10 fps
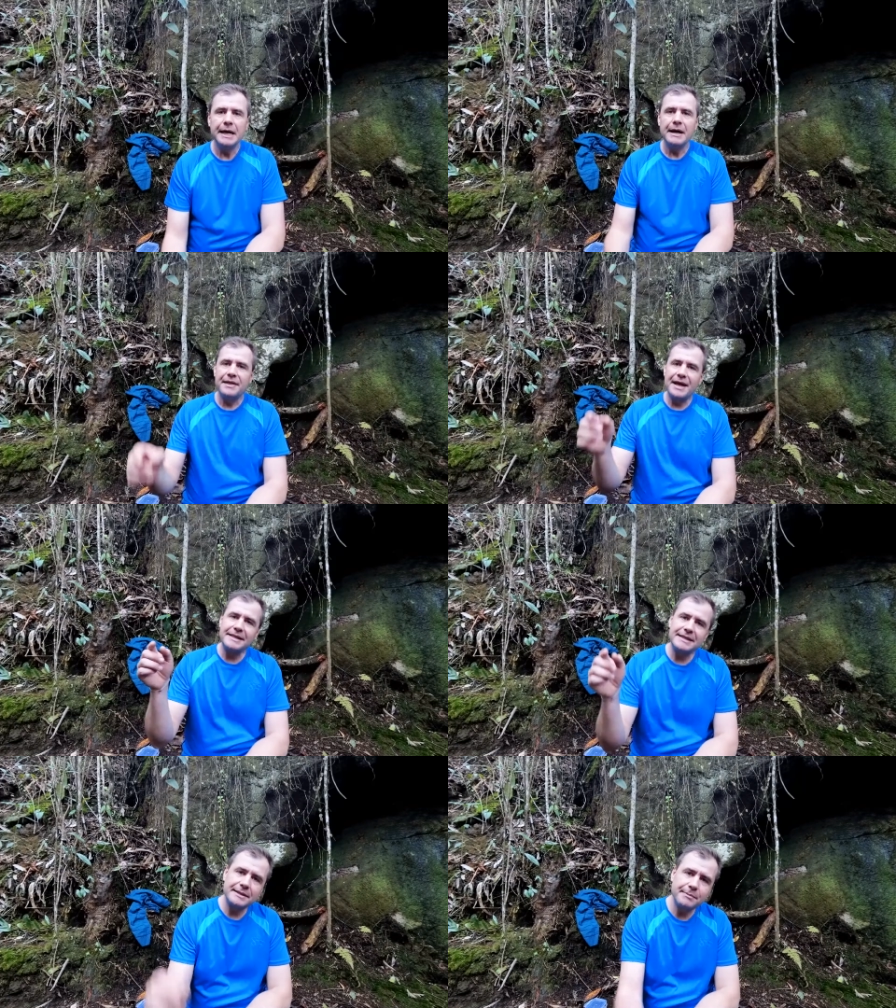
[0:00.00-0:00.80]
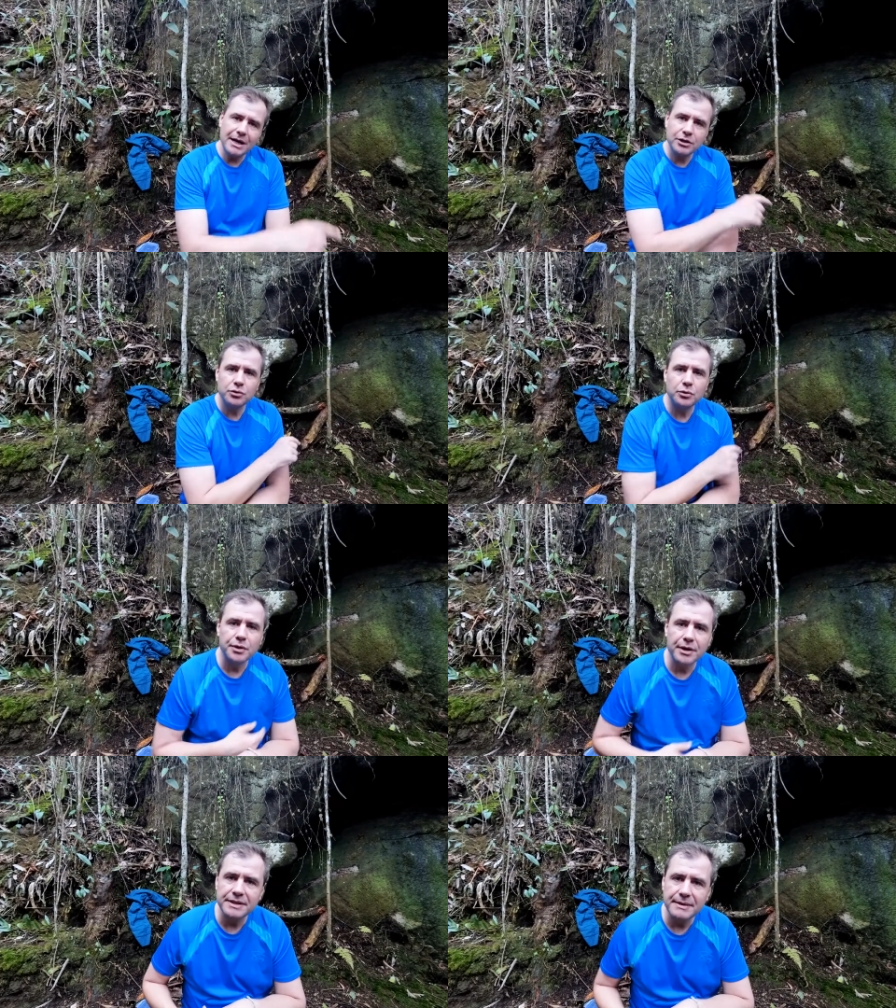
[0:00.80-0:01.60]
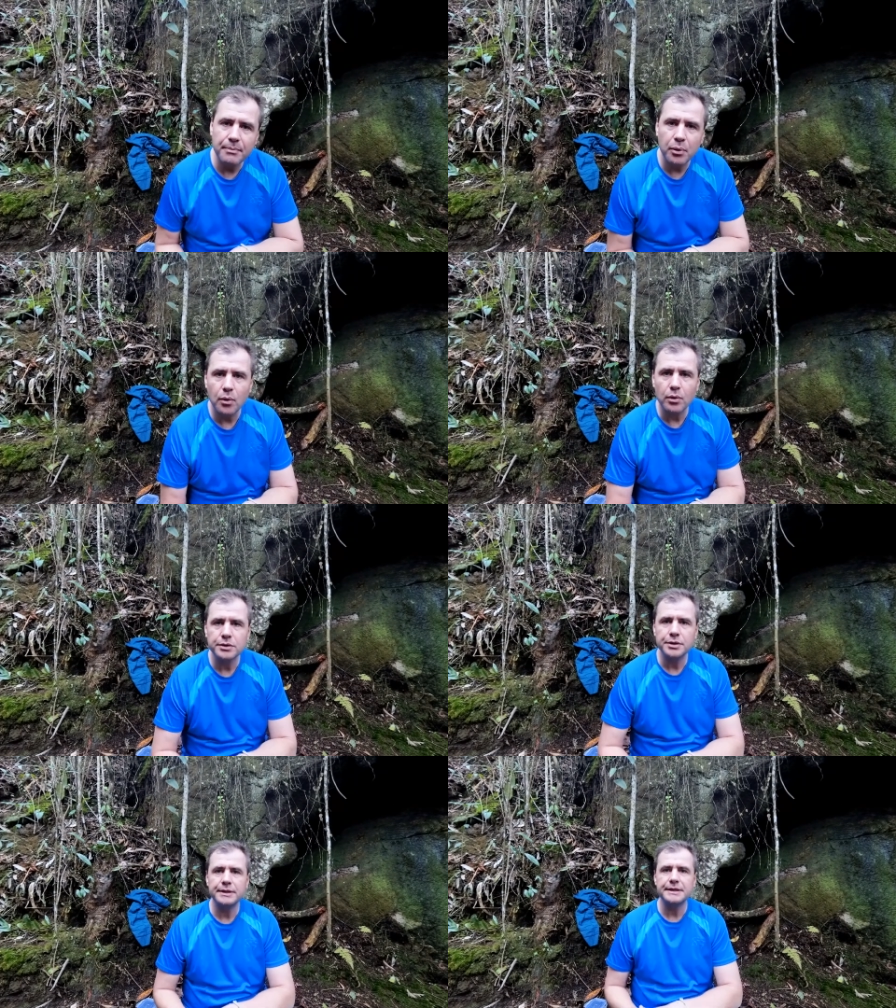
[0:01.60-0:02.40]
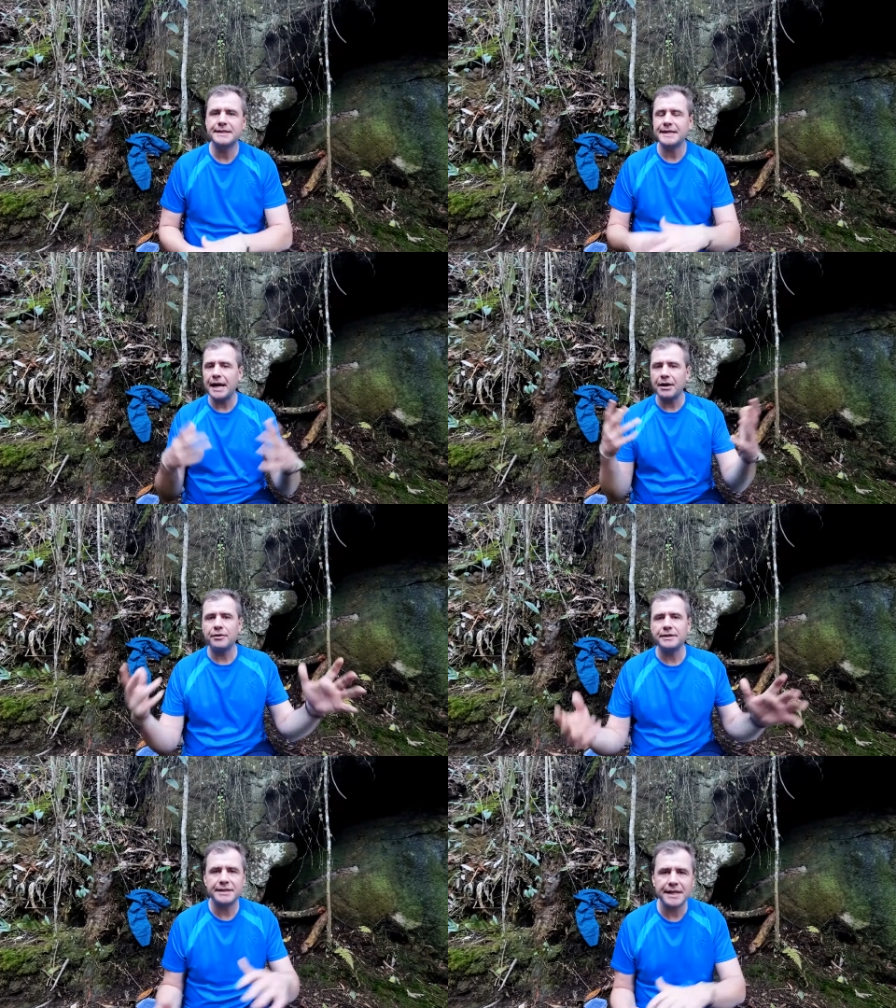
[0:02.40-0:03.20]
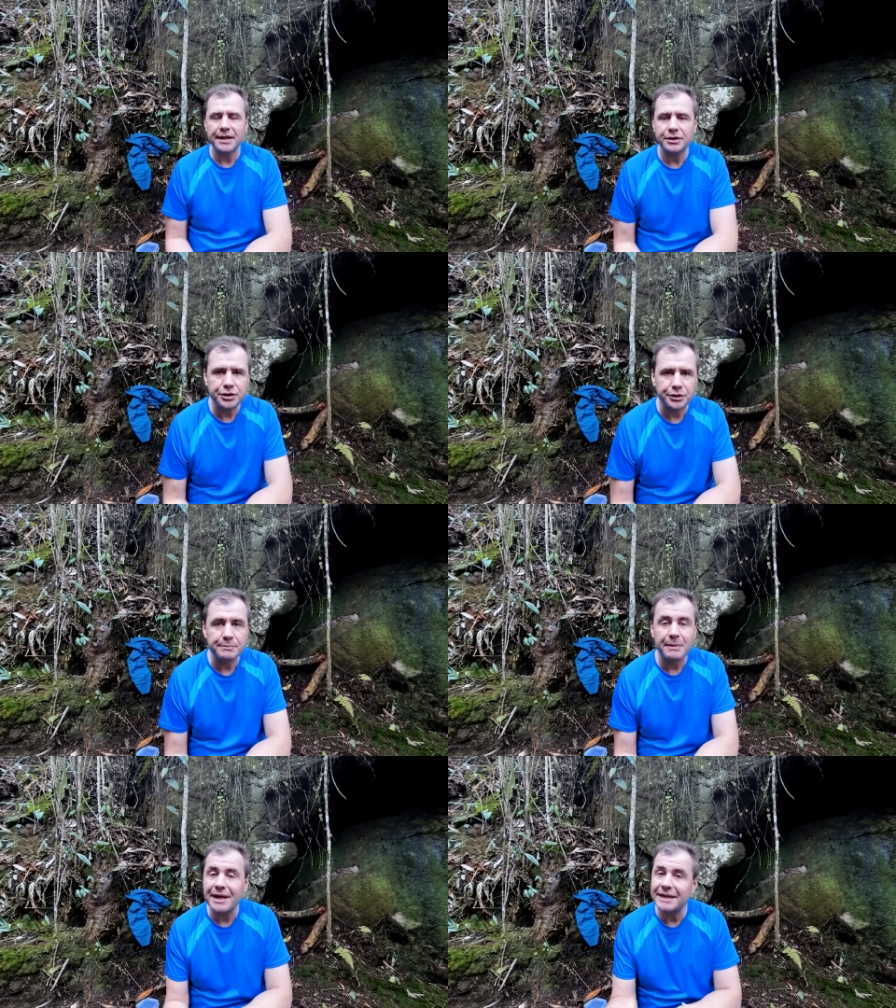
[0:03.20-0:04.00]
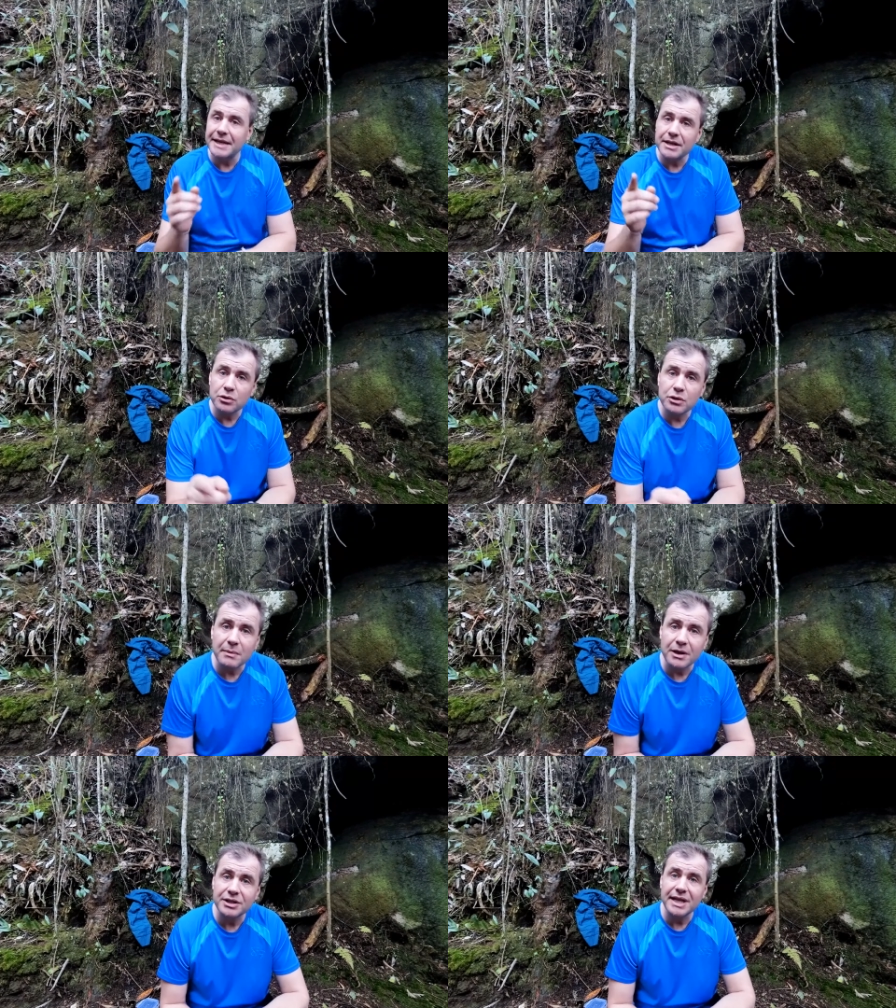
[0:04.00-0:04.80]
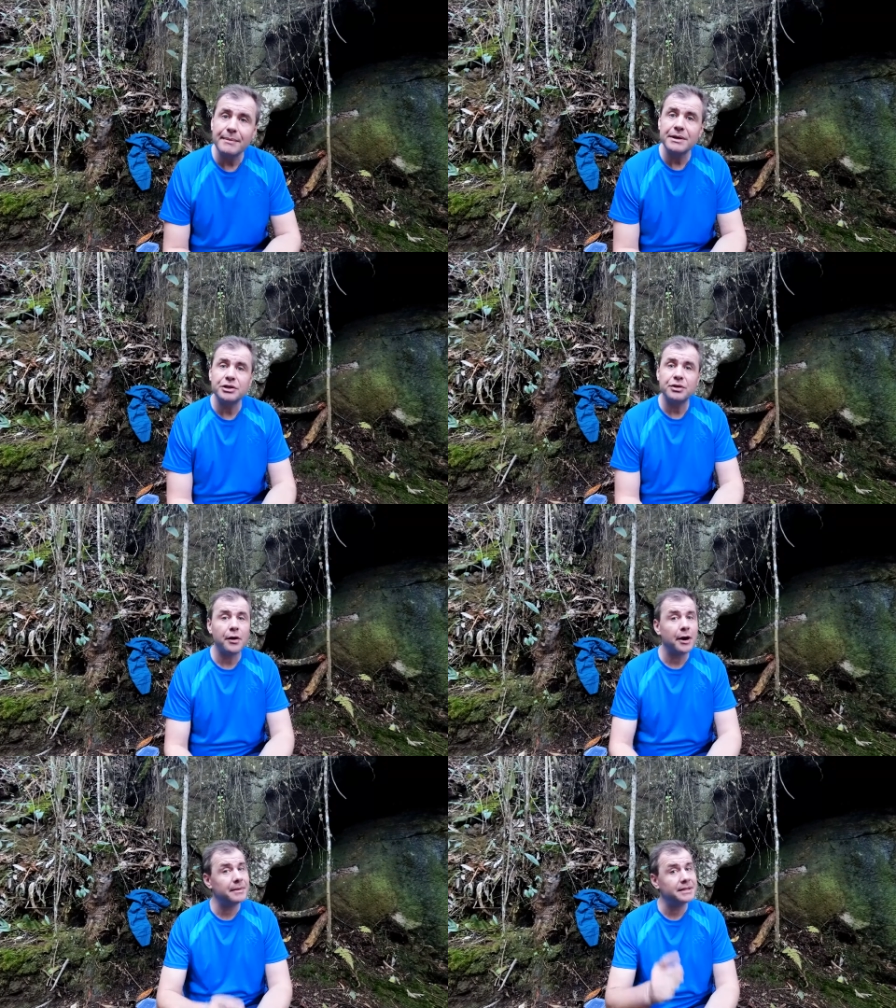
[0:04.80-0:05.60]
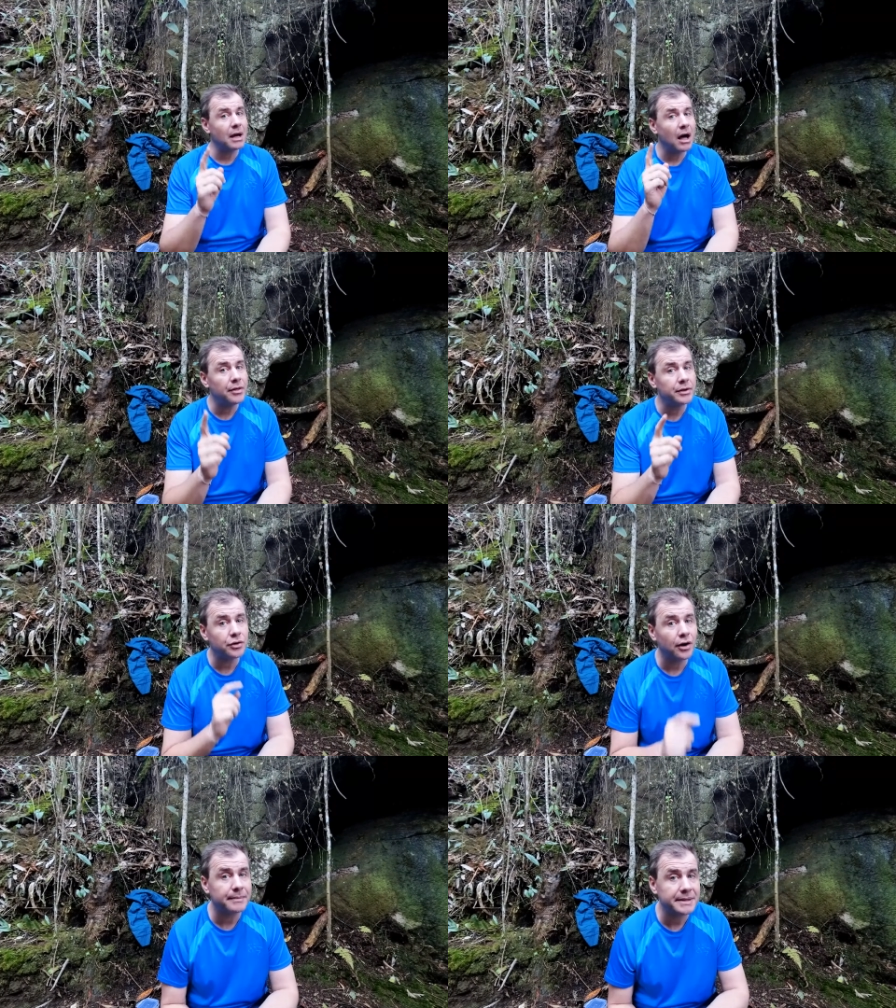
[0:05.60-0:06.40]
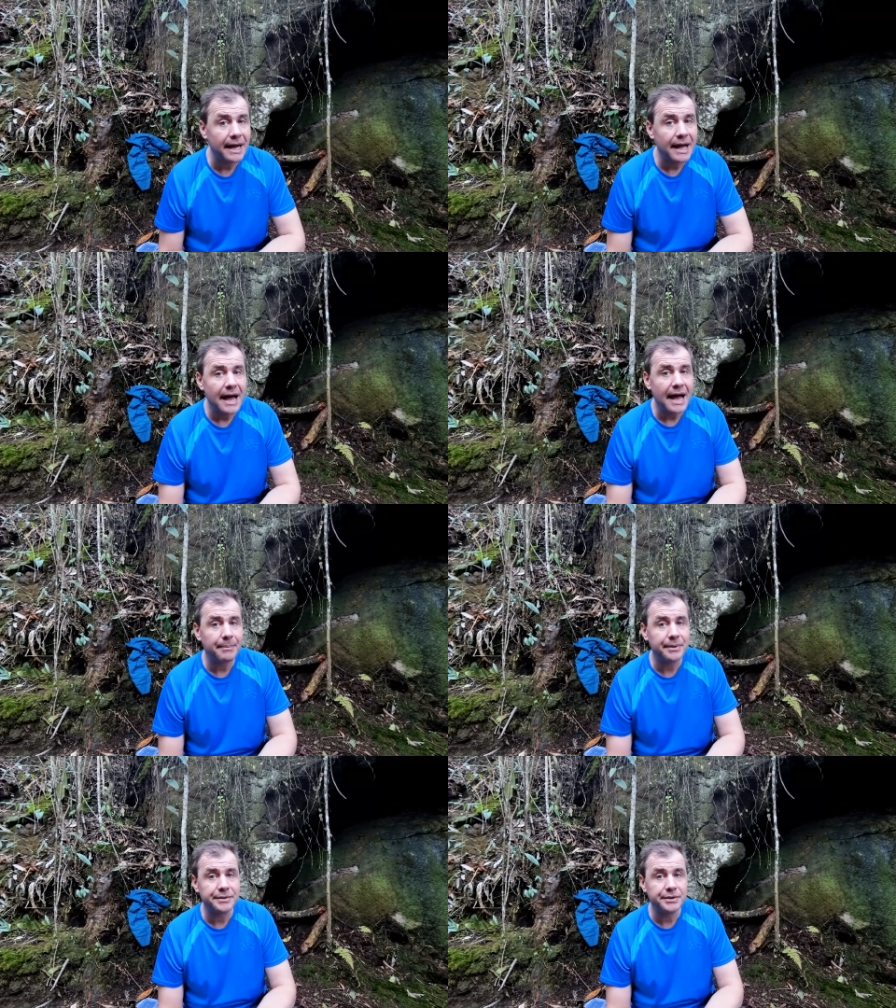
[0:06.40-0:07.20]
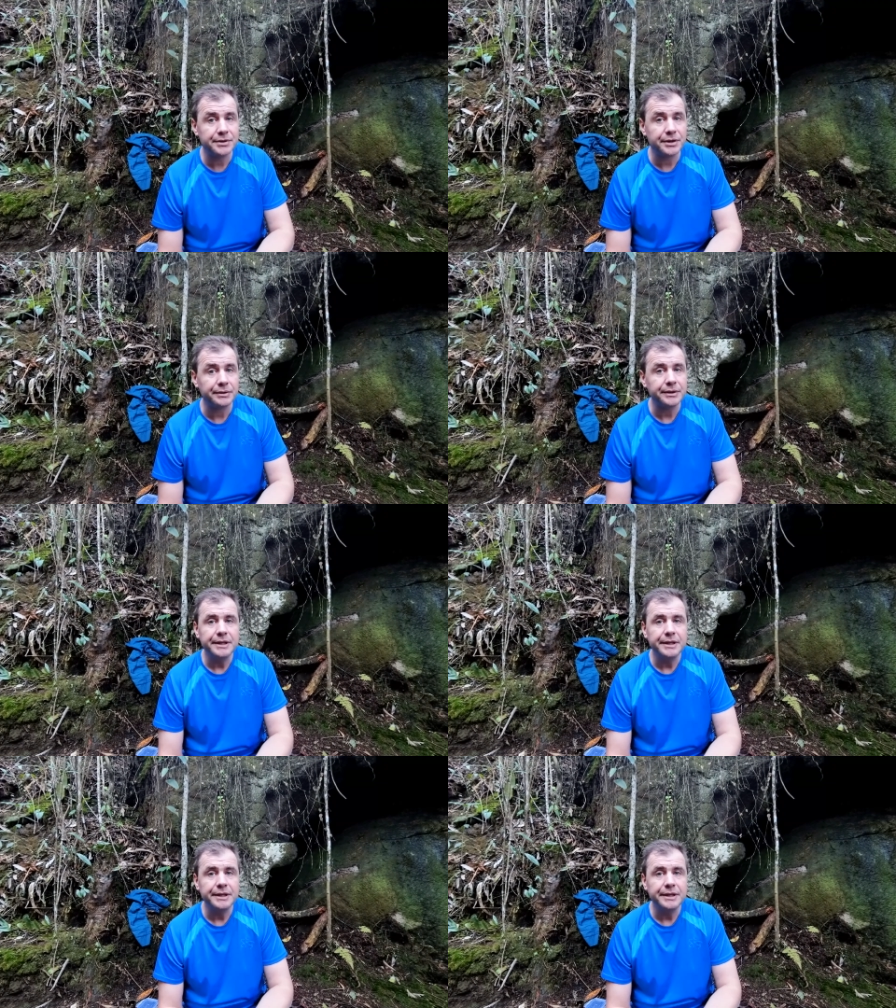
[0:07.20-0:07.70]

They smashed all those important sacred statues, but they didn't do as much damage to Rome as other tribes happened to do.